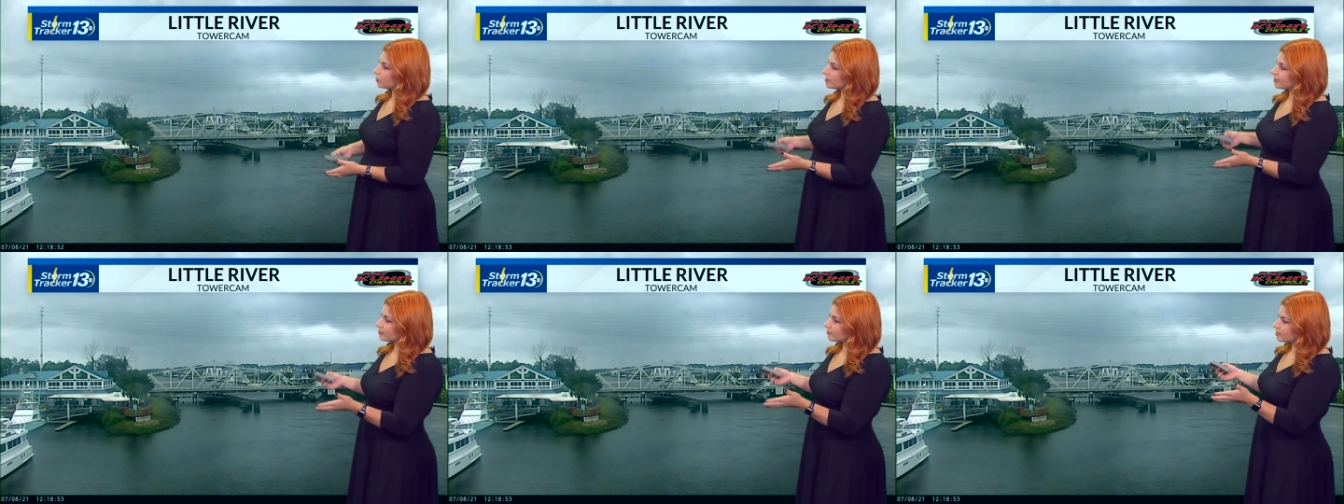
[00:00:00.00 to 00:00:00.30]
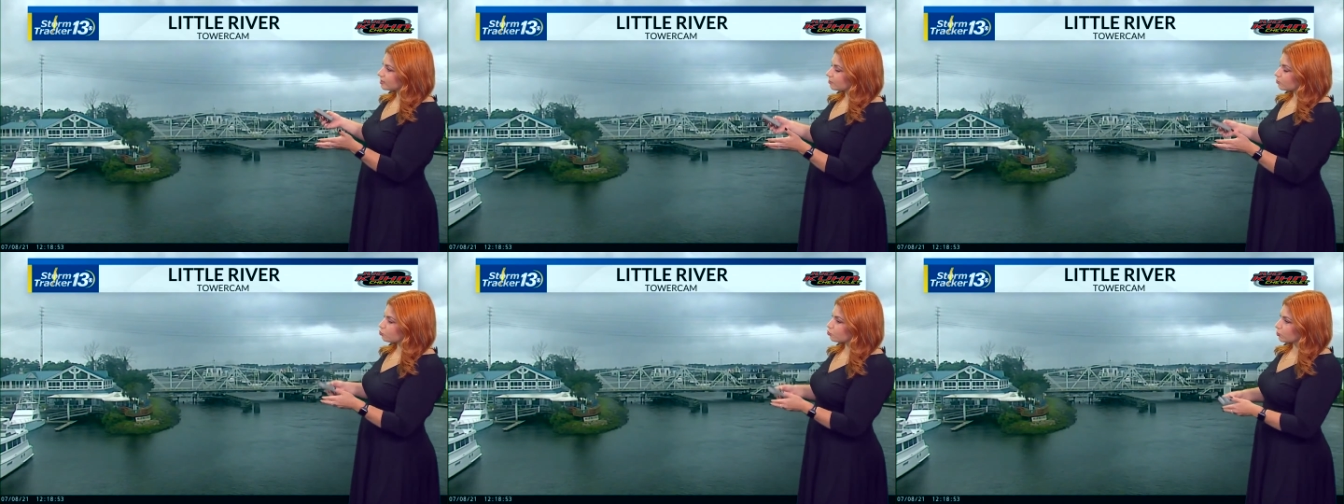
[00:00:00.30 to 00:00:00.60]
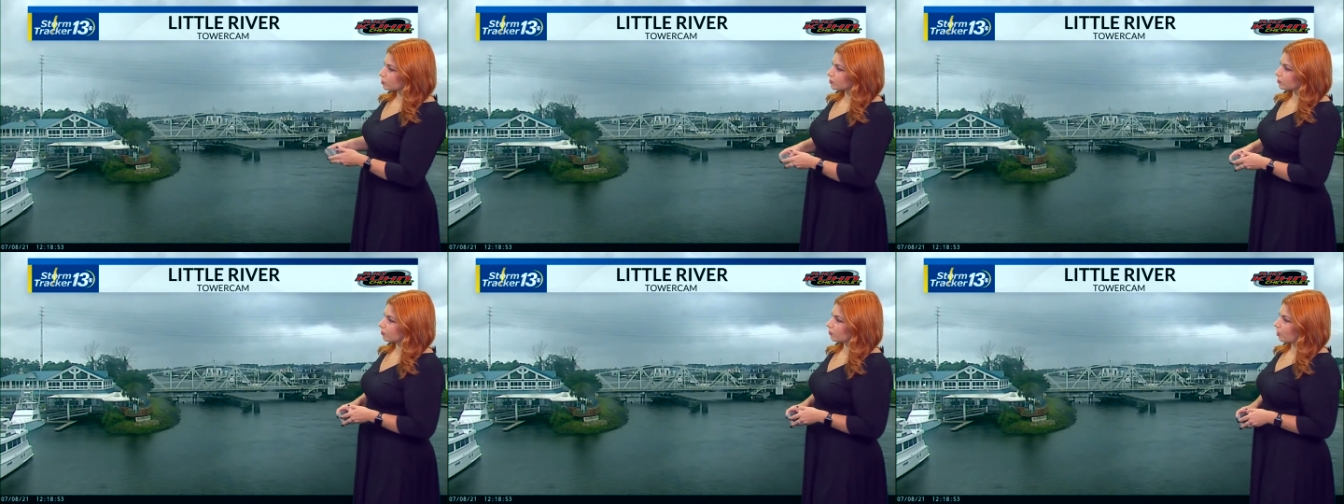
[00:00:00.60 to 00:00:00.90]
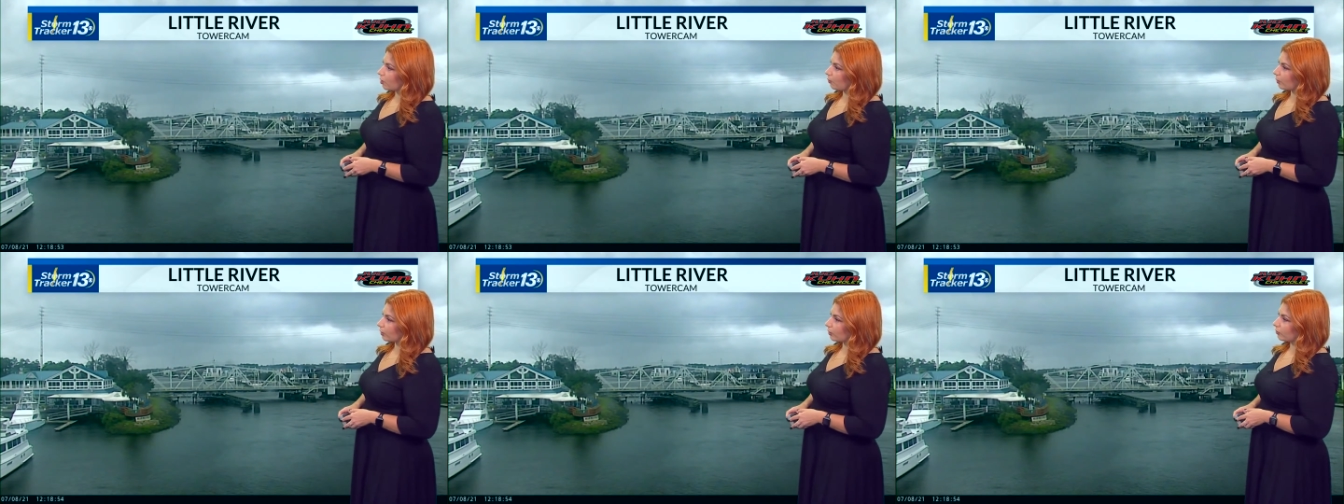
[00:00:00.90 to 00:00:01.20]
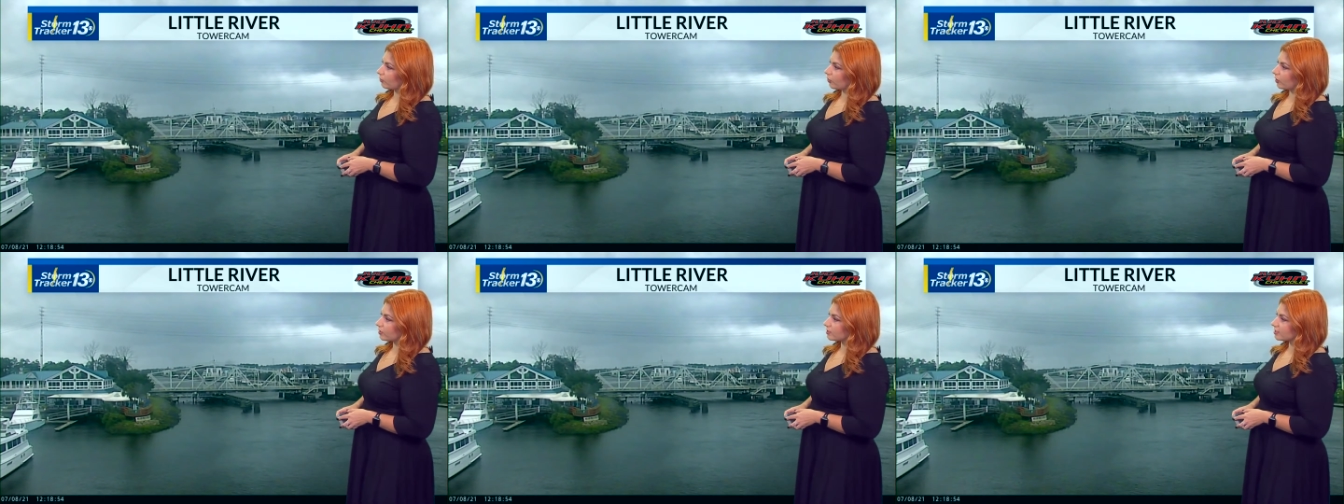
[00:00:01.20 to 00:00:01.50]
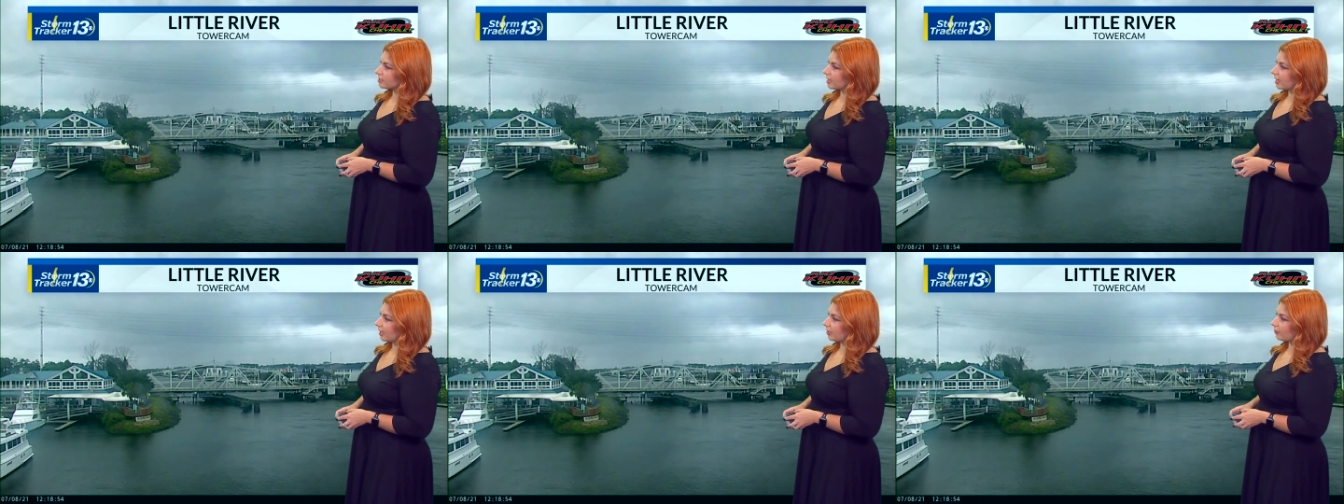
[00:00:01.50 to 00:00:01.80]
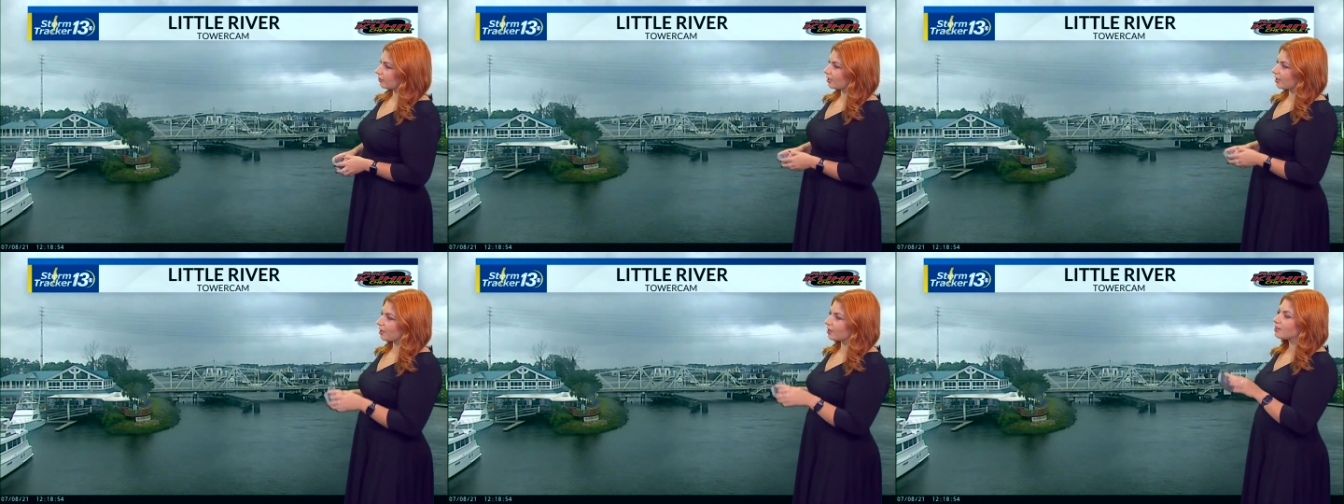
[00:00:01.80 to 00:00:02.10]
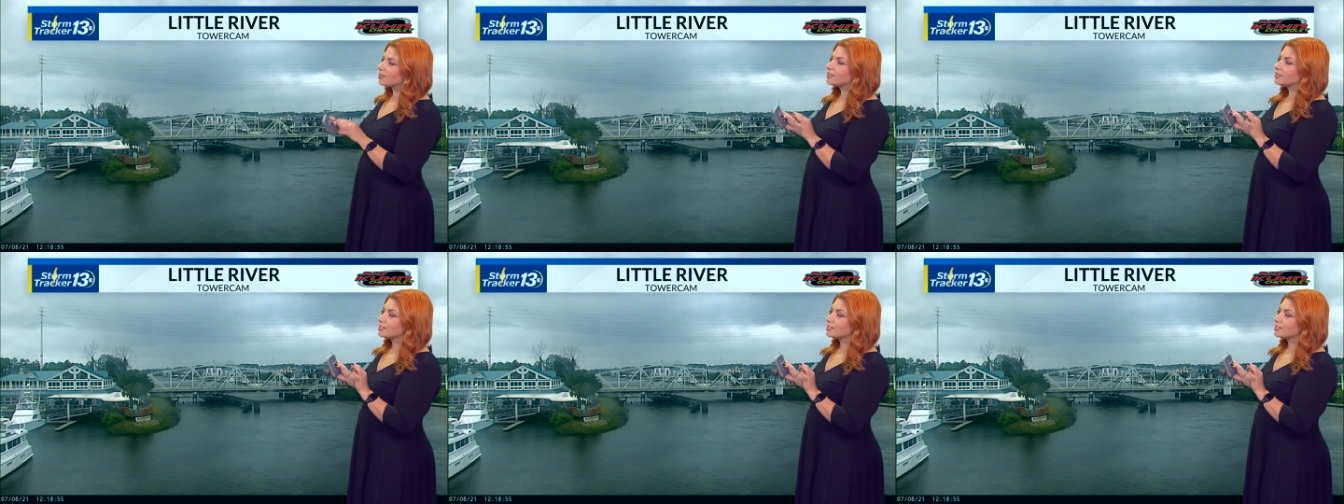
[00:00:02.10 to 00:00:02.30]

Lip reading: Still some drizzle going across the area.